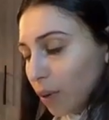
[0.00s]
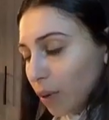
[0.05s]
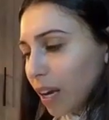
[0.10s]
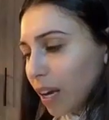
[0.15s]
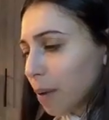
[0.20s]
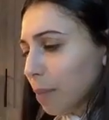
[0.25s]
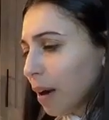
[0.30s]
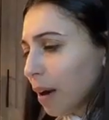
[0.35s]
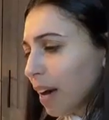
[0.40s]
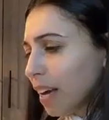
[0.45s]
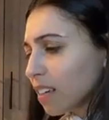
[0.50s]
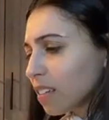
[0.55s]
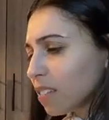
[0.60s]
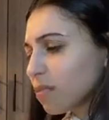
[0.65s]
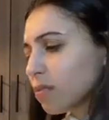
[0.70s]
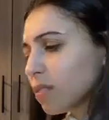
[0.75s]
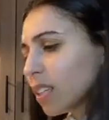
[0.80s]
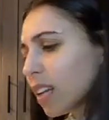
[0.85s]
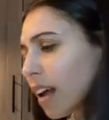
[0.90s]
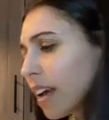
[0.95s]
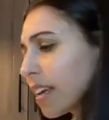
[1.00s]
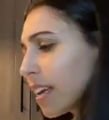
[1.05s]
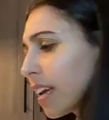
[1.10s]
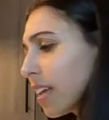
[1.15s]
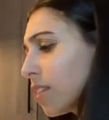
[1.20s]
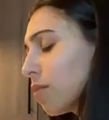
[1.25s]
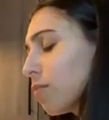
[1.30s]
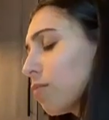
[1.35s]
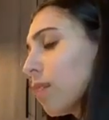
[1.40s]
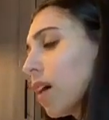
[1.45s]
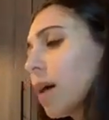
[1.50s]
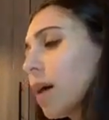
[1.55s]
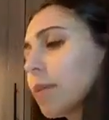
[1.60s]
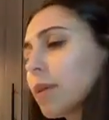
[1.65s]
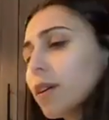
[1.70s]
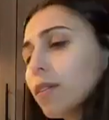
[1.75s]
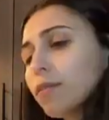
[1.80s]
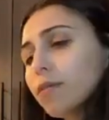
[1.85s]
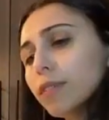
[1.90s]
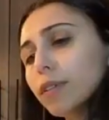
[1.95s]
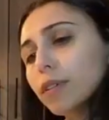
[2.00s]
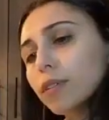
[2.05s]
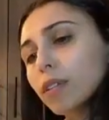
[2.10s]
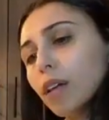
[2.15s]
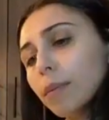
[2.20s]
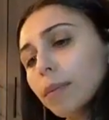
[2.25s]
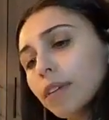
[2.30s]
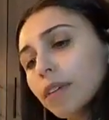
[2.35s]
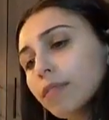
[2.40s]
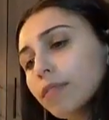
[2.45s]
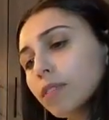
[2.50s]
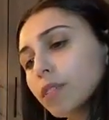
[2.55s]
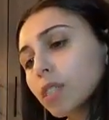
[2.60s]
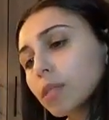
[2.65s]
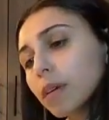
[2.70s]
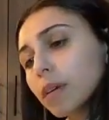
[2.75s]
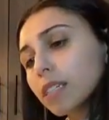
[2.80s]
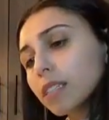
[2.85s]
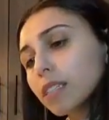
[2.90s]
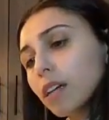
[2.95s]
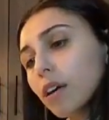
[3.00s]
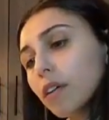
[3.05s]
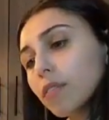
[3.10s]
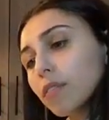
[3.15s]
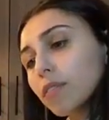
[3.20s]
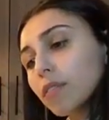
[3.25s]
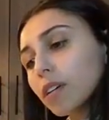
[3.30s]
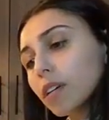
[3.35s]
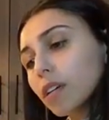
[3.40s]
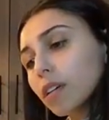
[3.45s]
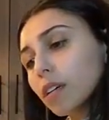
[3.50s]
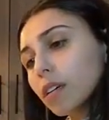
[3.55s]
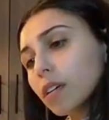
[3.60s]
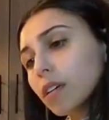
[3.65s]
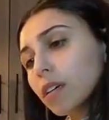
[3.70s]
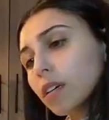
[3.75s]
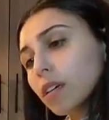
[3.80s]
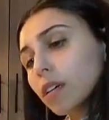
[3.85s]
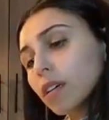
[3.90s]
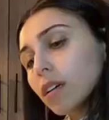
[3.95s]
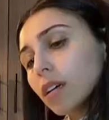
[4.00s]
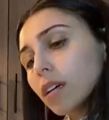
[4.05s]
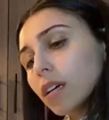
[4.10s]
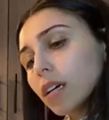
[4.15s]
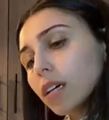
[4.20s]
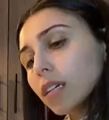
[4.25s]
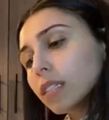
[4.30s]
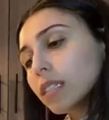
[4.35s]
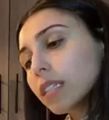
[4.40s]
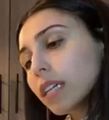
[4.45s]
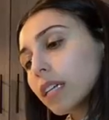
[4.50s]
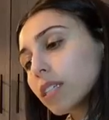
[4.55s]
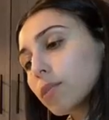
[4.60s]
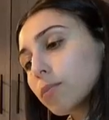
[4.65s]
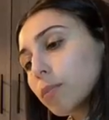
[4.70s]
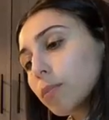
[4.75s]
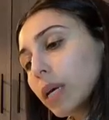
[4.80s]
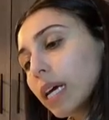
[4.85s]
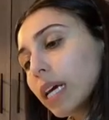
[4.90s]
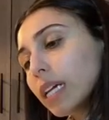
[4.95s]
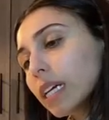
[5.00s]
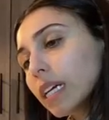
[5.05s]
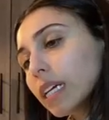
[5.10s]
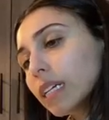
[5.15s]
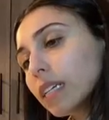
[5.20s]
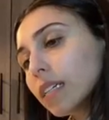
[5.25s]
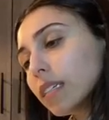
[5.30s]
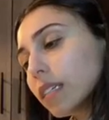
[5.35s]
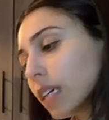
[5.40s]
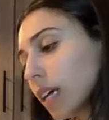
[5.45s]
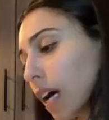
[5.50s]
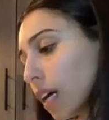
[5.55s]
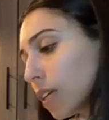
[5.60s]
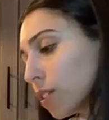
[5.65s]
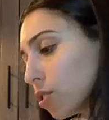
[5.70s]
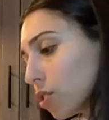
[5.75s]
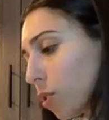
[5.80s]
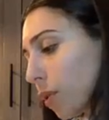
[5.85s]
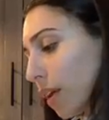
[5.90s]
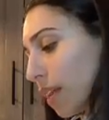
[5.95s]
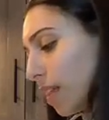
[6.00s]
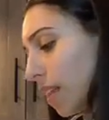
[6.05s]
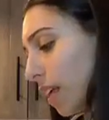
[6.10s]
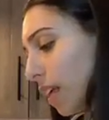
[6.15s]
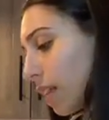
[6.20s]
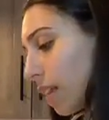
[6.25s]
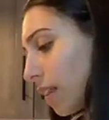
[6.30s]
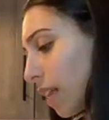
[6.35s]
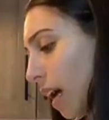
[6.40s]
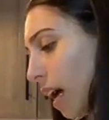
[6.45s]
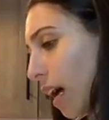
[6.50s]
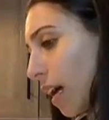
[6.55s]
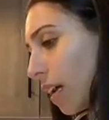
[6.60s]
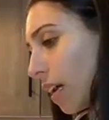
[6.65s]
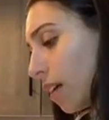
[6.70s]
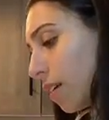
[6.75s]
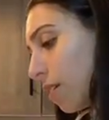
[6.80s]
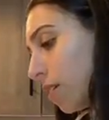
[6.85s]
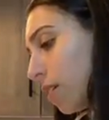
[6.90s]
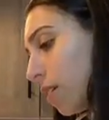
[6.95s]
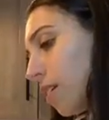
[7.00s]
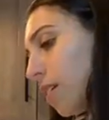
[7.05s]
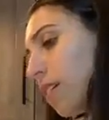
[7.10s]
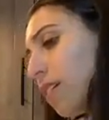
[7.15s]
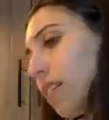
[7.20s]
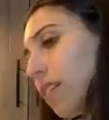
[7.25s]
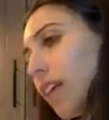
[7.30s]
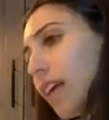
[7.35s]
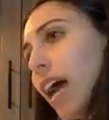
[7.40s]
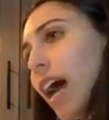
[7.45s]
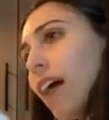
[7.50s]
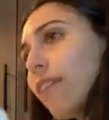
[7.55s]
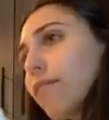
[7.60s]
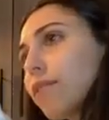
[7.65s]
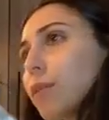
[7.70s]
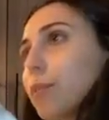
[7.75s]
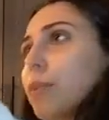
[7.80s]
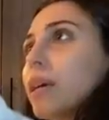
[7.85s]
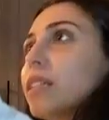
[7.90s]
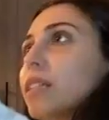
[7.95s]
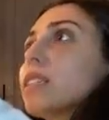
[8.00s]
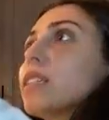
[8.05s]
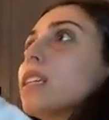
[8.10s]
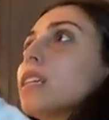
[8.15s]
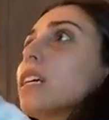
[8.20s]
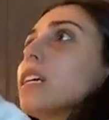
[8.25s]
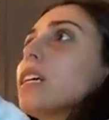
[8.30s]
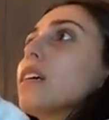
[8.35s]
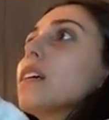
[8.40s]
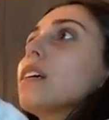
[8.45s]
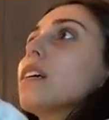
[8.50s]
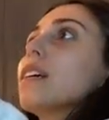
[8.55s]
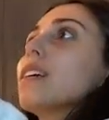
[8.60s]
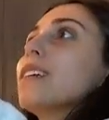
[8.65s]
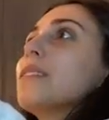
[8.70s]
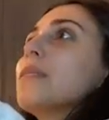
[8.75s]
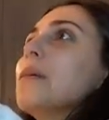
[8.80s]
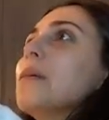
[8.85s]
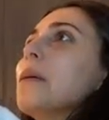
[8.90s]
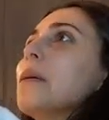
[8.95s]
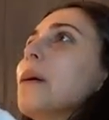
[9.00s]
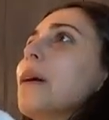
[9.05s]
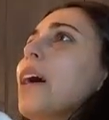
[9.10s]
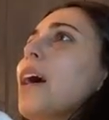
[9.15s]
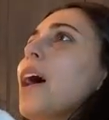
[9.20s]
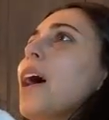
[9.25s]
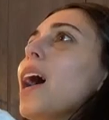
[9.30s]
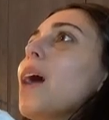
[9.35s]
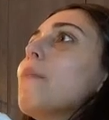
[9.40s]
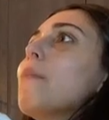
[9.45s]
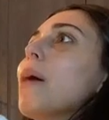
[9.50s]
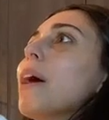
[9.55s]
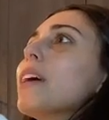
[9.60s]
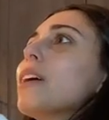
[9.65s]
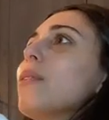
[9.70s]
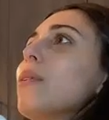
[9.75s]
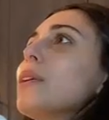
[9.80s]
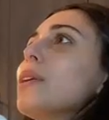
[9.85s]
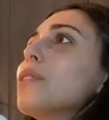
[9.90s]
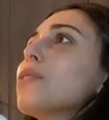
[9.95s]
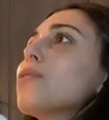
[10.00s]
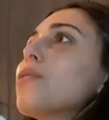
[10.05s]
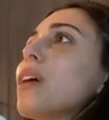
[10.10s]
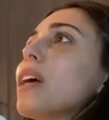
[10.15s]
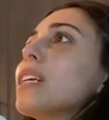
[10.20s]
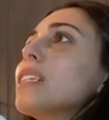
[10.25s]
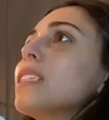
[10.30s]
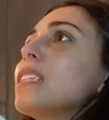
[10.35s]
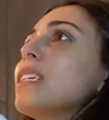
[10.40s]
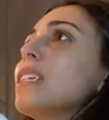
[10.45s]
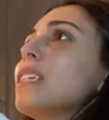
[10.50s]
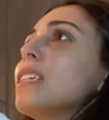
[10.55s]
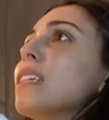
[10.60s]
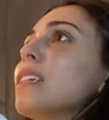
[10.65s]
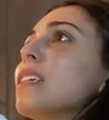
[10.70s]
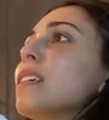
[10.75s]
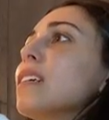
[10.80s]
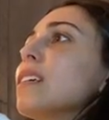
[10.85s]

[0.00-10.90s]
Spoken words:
Wait, I'm confused. I'm confusing myself. It says pitted. Yeah, so I think that they have the pits in it. Am I going crazy?